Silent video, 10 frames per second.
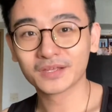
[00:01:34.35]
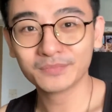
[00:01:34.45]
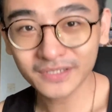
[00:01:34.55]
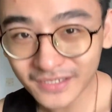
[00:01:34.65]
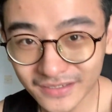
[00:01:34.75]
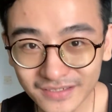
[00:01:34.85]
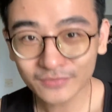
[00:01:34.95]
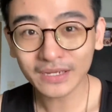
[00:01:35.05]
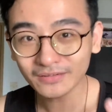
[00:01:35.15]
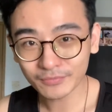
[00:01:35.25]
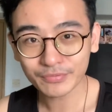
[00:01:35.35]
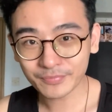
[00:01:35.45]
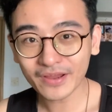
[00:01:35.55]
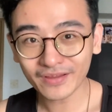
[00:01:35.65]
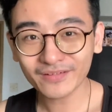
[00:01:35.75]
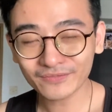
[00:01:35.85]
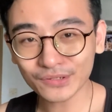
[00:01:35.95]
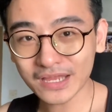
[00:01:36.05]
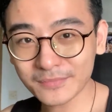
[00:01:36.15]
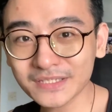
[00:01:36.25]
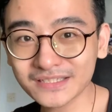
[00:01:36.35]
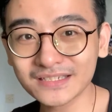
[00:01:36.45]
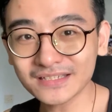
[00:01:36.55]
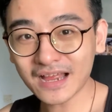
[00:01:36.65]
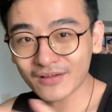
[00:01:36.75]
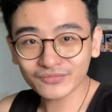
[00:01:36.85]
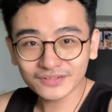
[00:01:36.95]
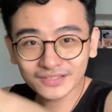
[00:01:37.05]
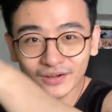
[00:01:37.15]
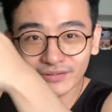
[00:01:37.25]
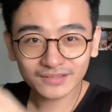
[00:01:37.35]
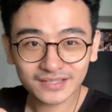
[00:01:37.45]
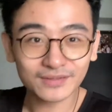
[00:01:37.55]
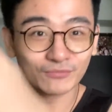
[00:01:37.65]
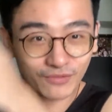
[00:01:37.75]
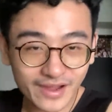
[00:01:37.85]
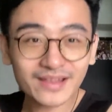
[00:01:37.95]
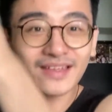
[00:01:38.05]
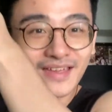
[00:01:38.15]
because we had to prepare for the MST after the holiday, right